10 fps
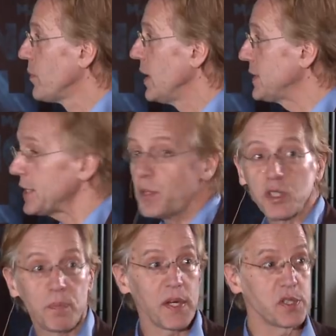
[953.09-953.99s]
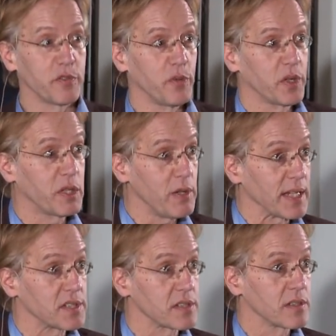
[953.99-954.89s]
it actually was special for the
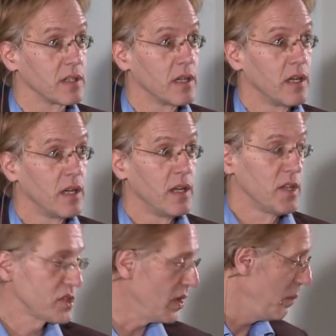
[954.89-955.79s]
Greeks. So